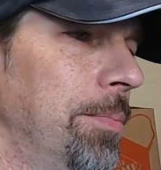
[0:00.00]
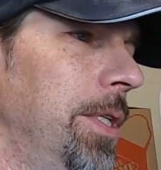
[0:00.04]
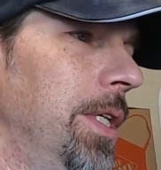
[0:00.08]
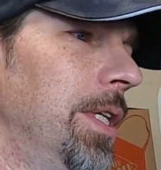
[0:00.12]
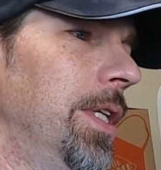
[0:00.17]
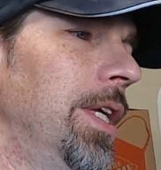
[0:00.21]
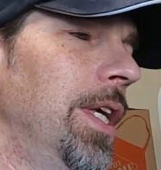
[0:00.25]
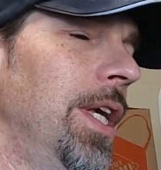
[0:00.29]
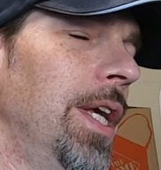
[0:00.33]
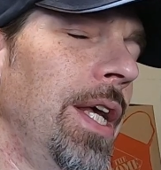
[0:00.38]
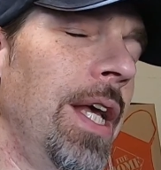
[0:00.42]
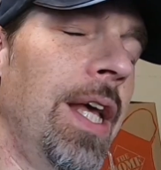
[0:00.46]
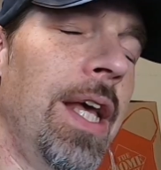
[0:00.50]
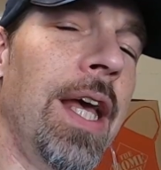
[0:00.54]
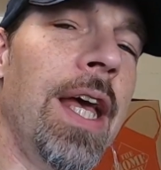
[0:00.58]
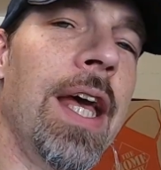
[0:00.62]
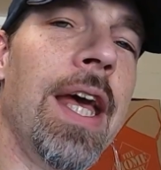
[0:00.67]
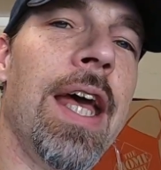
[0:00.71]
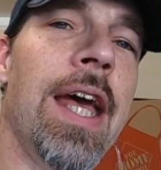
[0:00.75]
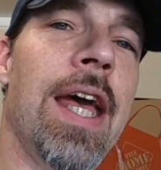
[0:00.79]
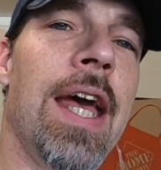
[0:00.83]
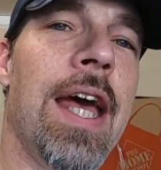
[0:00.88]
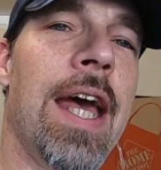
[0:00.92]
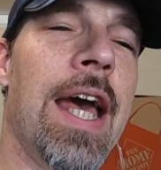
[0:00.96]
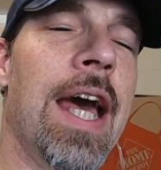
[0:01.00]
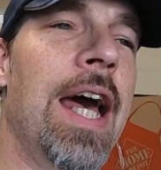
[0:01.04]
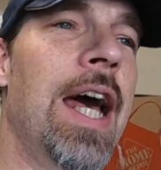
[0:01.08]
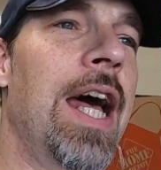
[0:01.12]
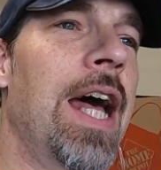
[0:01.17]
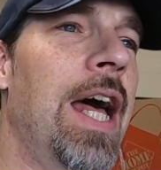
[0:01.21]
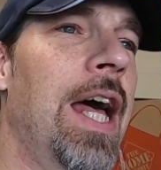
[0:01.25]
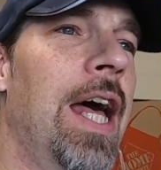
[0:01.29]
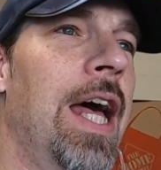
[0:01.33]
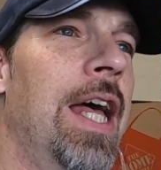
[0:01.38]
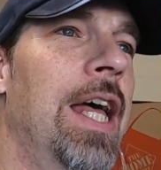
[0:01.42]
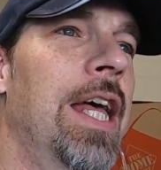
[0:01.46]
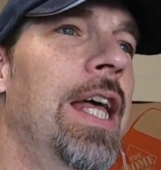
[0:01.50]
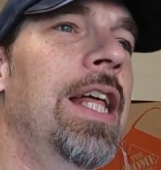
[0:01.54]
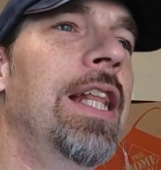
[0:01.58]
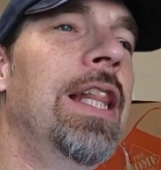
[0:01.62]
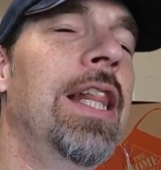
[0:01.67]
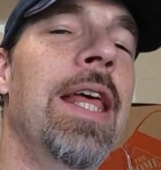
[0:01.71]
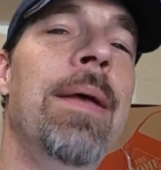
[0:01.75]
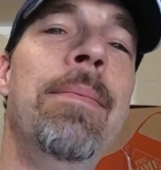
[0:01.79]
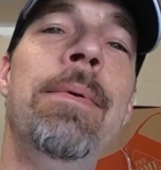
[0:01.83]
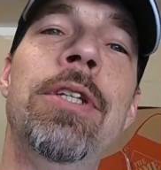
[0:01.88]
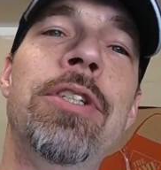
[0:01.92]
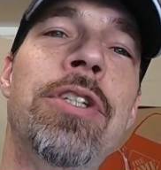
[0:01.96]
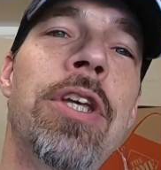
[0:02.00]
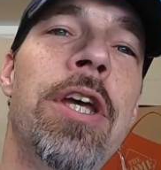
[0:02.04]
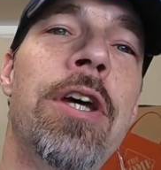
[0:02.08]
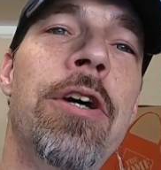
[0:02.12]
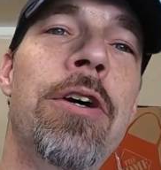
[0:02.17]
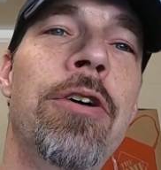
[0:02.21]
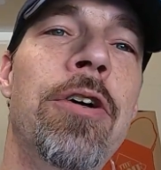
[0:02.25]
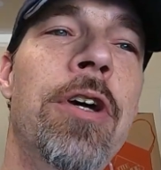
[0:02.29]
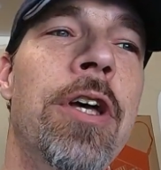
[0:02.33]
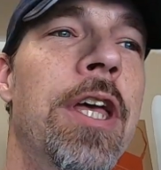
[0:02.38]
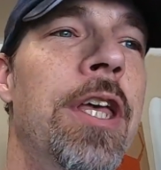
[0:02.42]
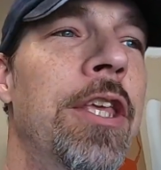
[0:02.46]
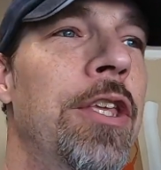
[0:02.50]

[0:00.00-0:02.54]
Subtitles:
But let me show